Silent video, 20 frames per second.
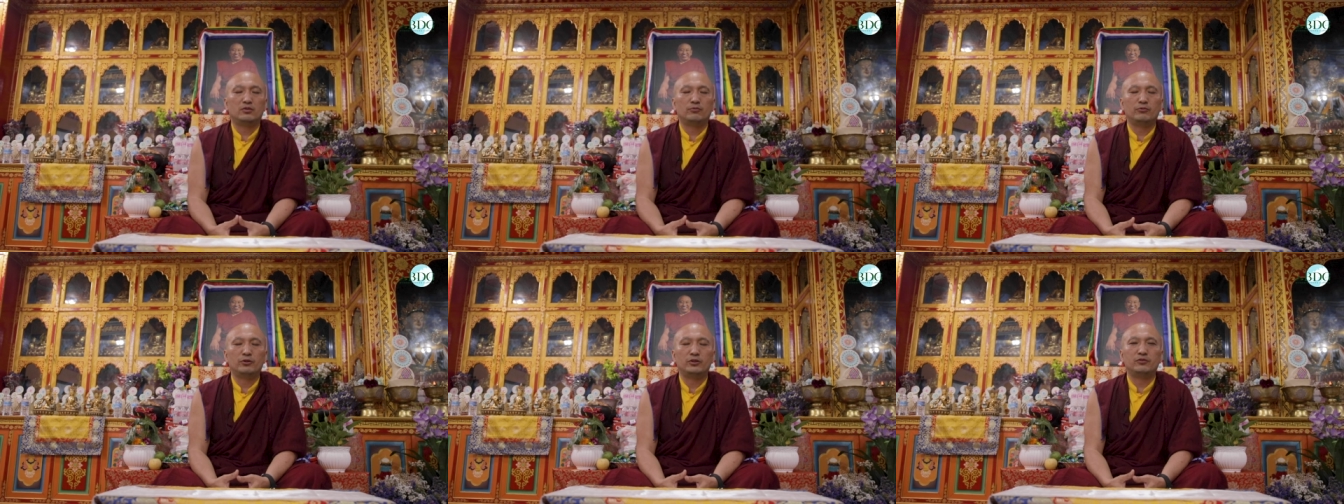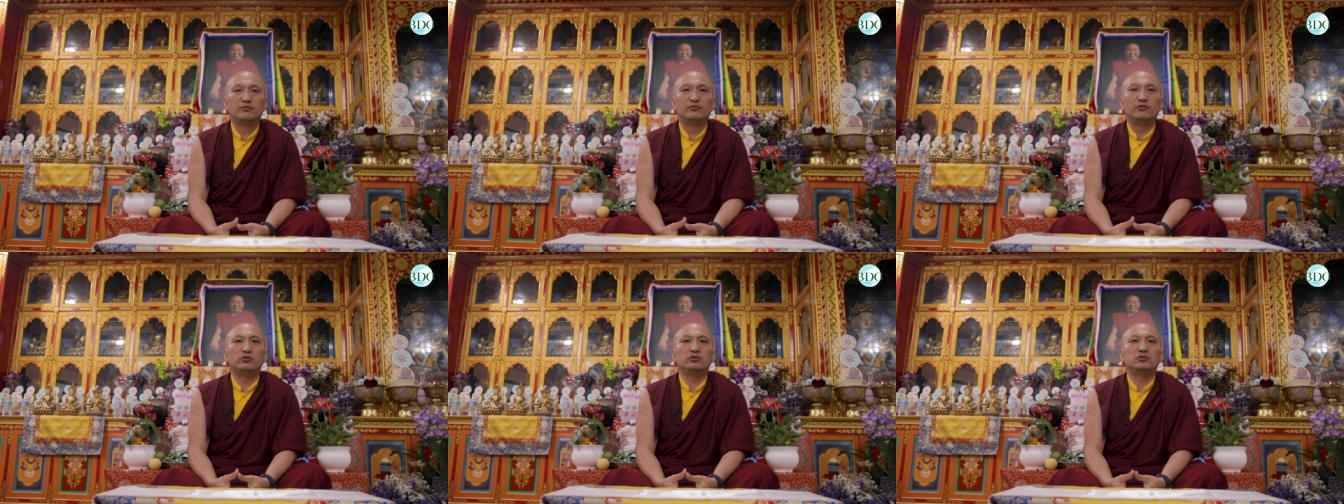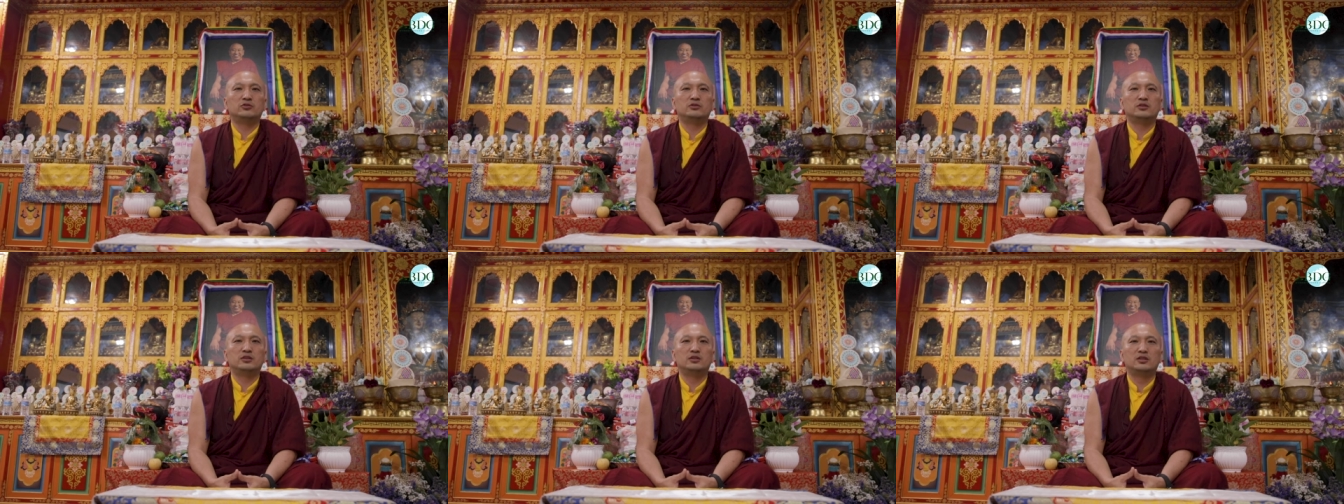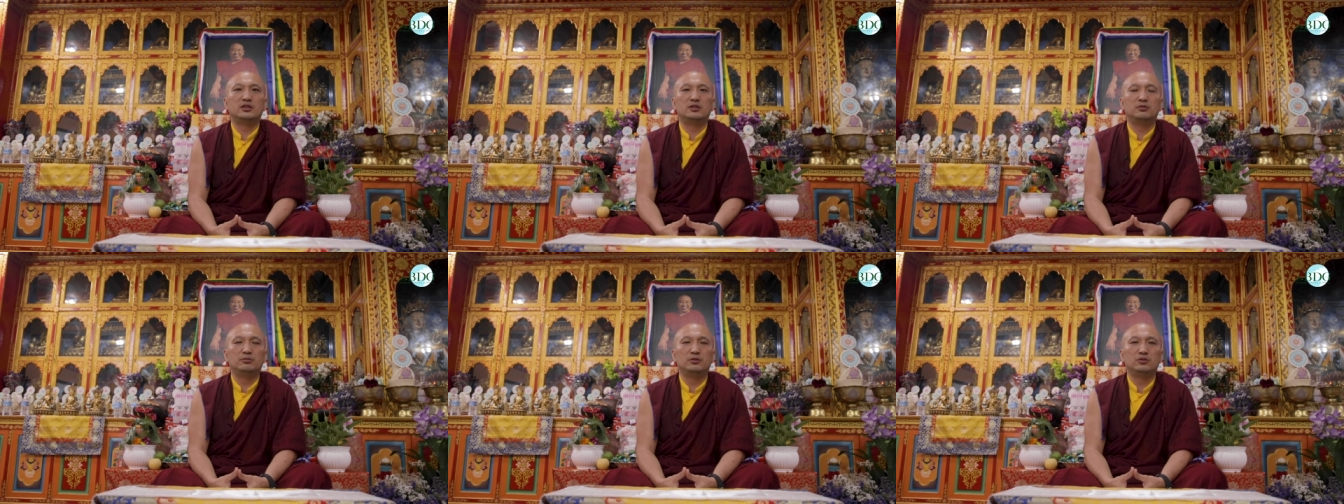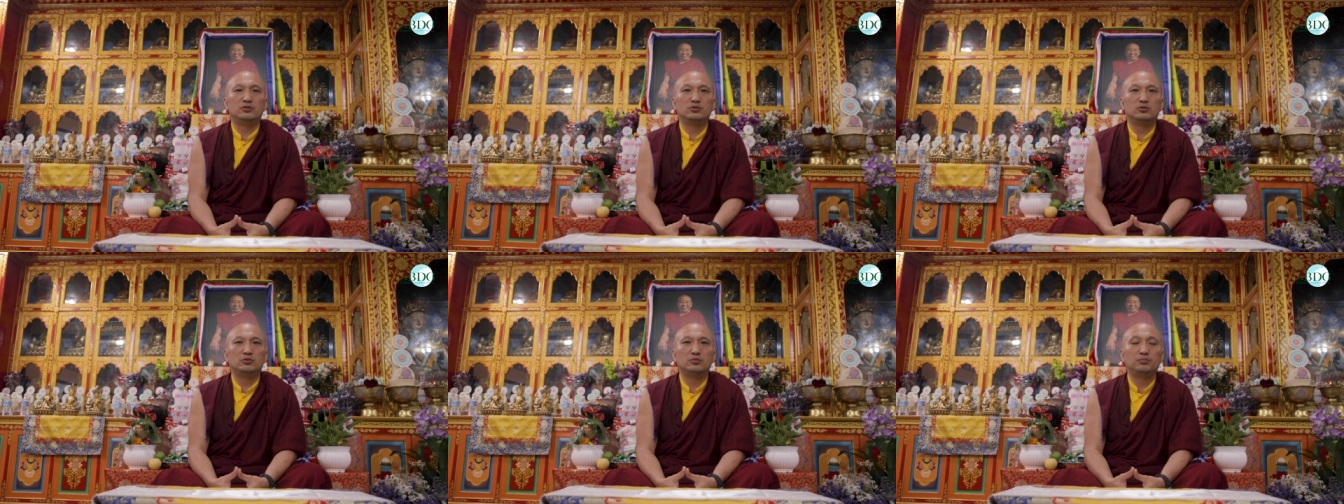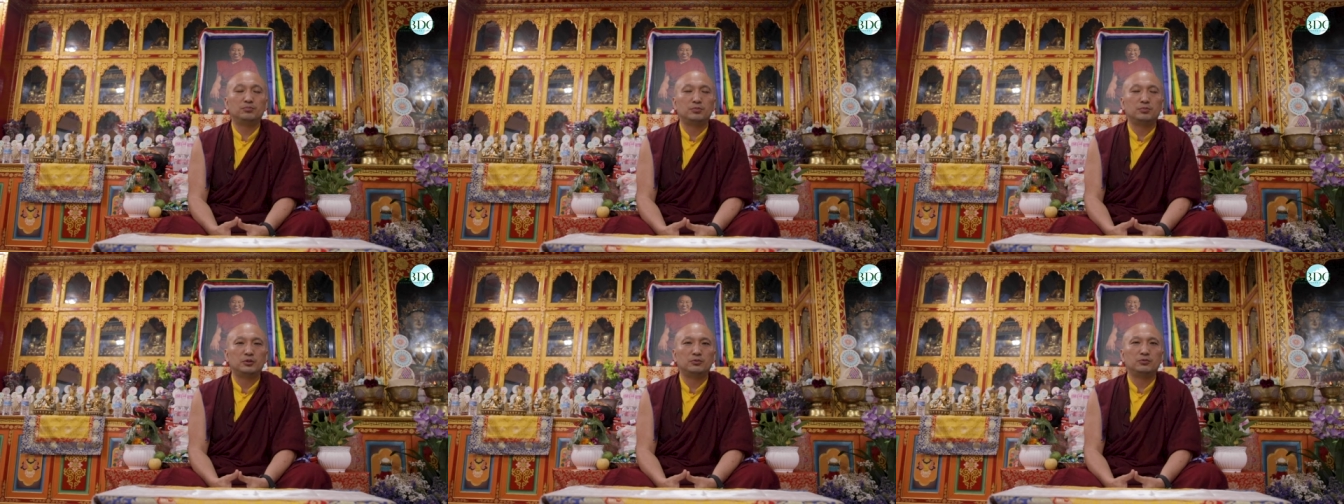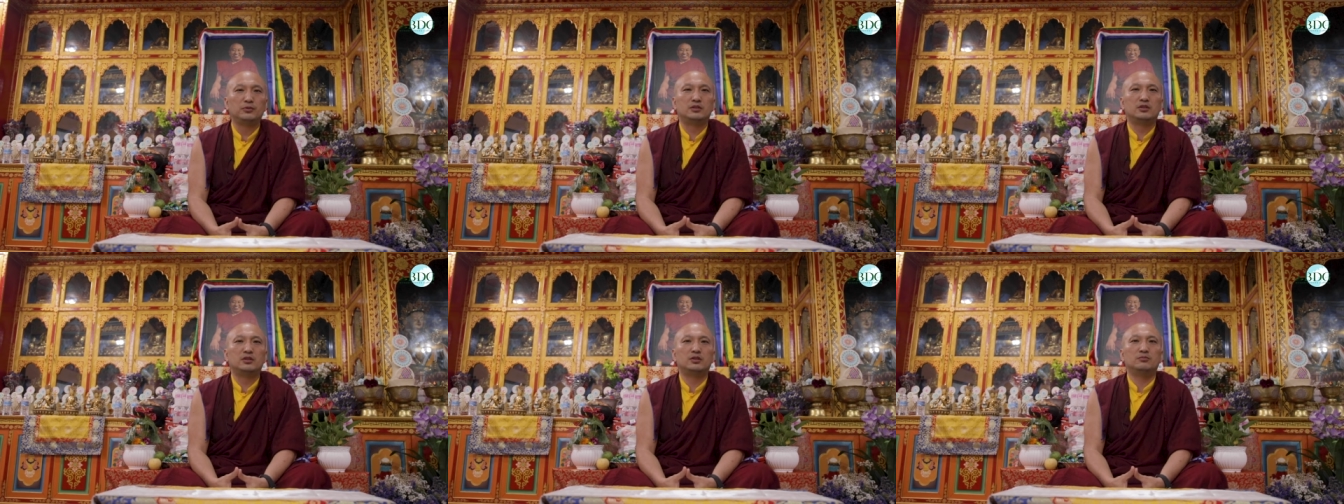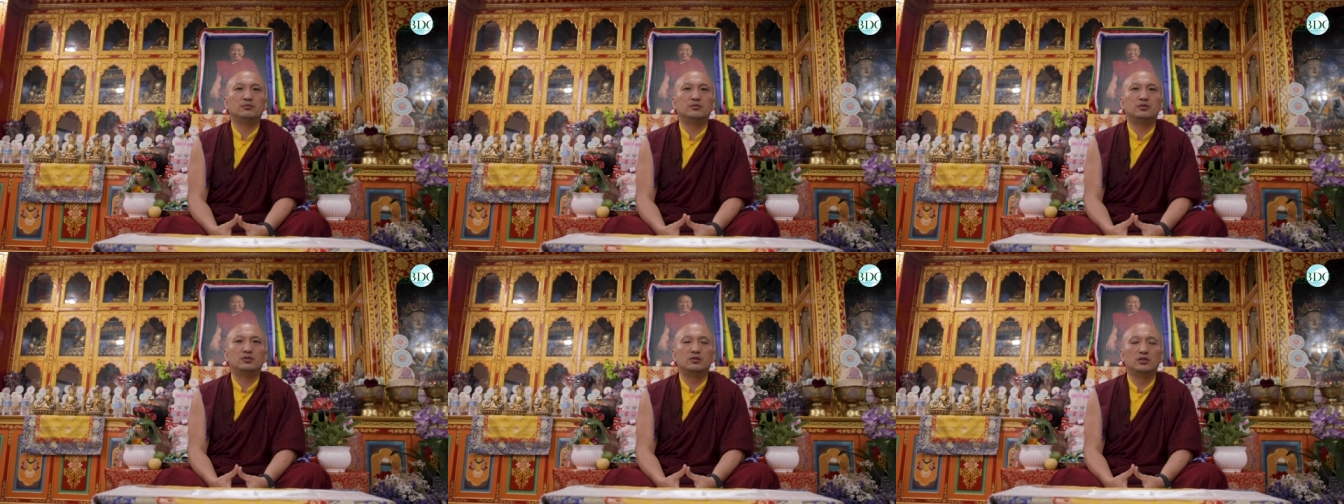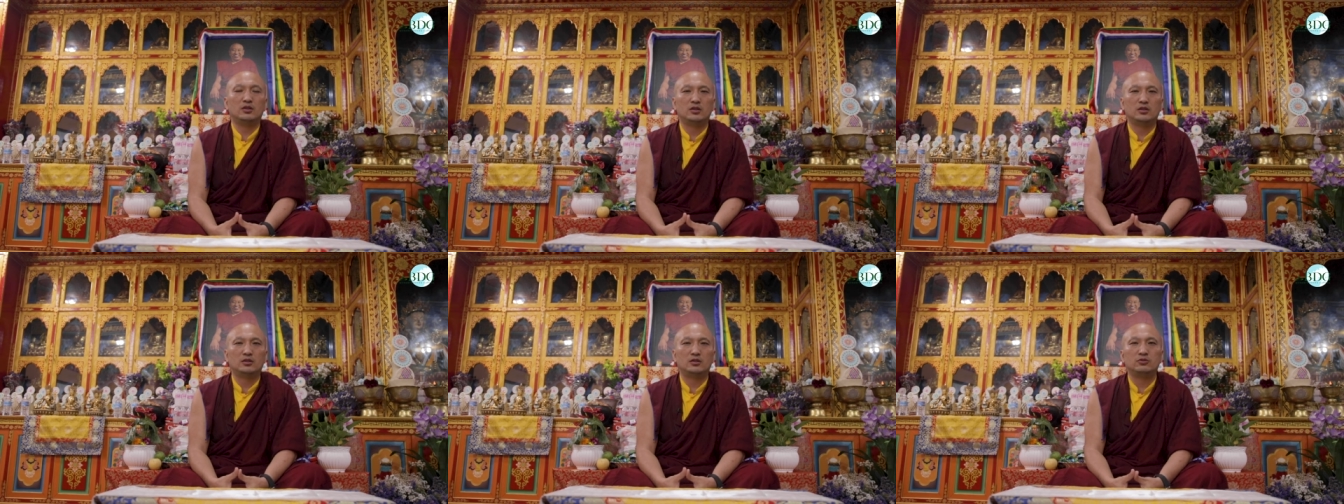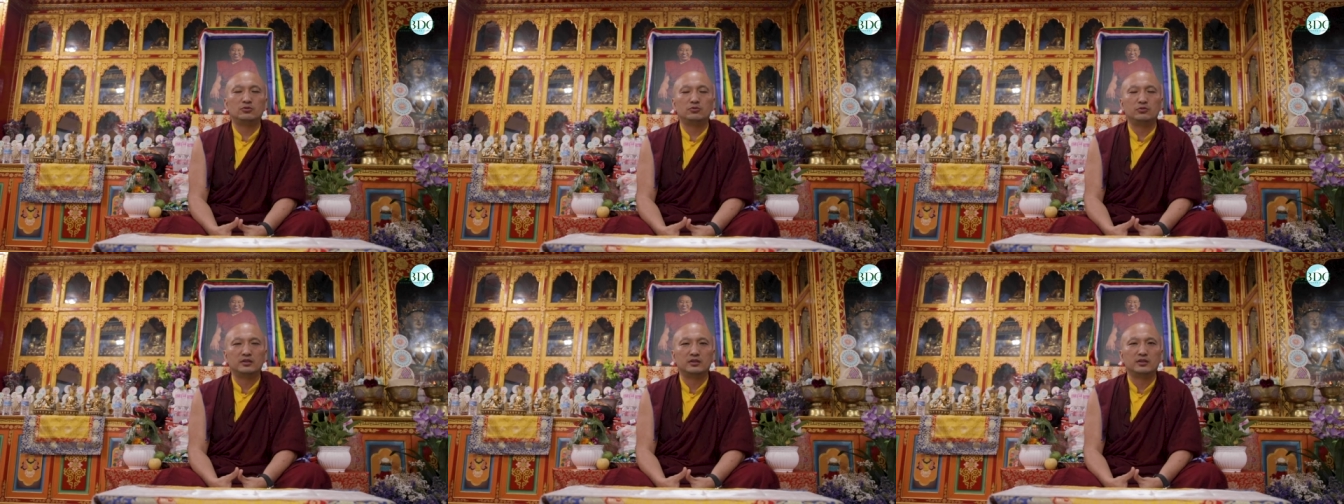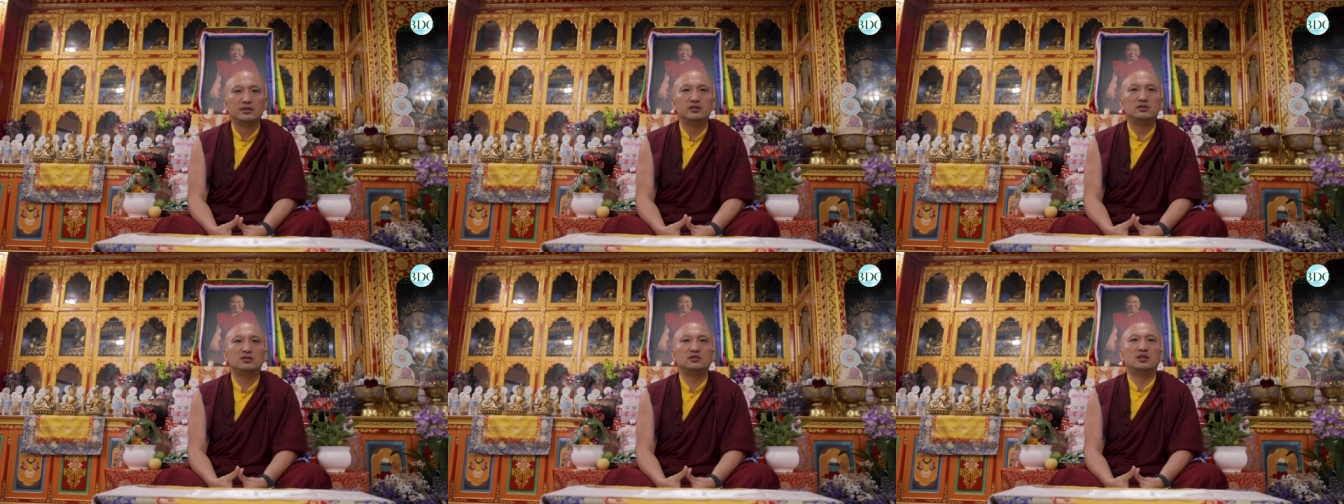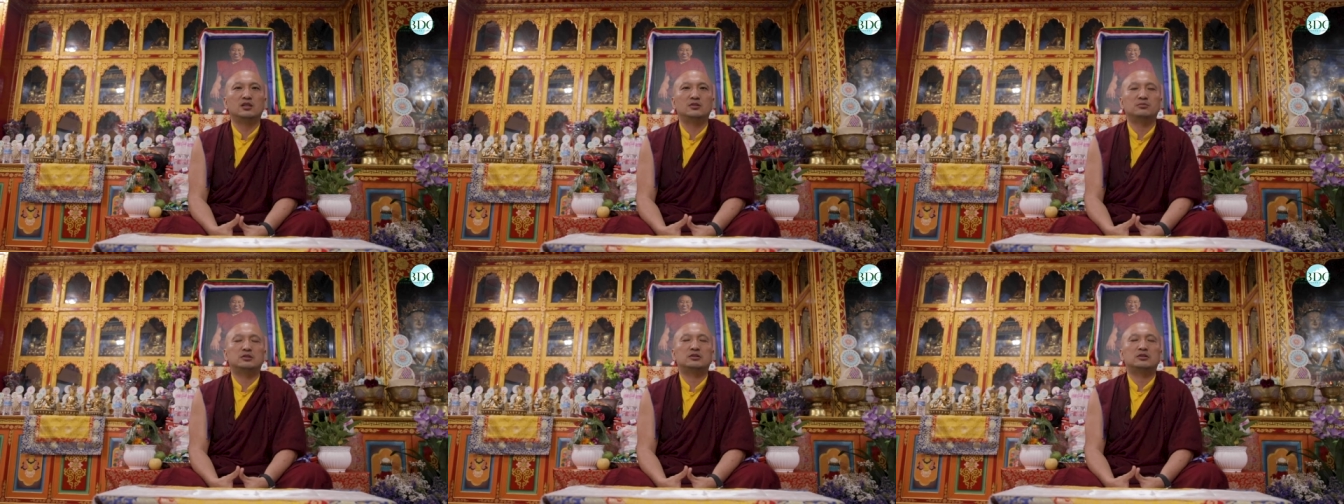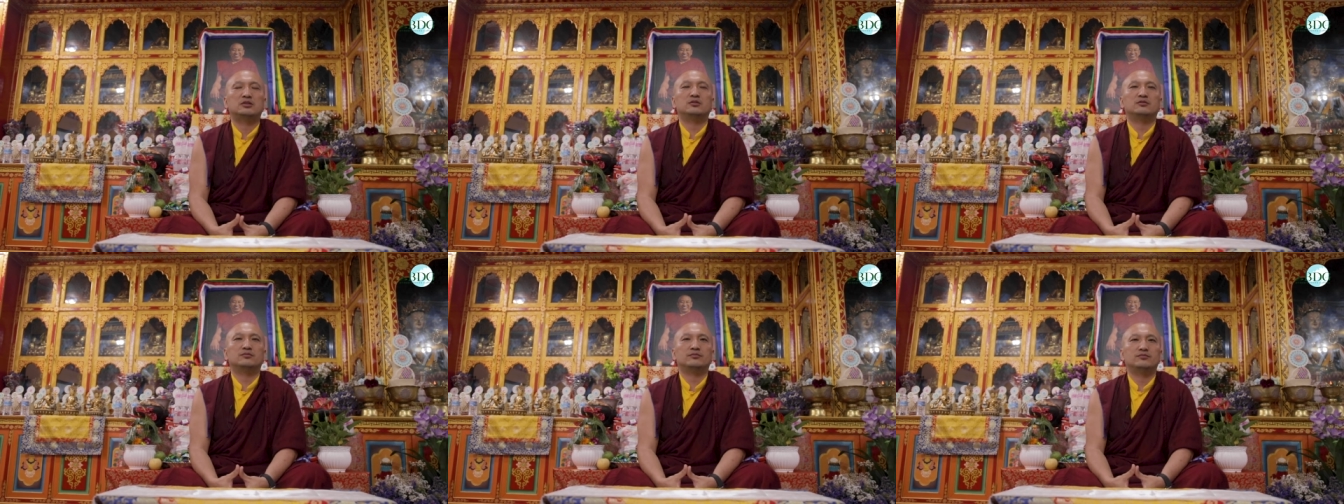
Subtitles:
very fortunate able to be with him during these times.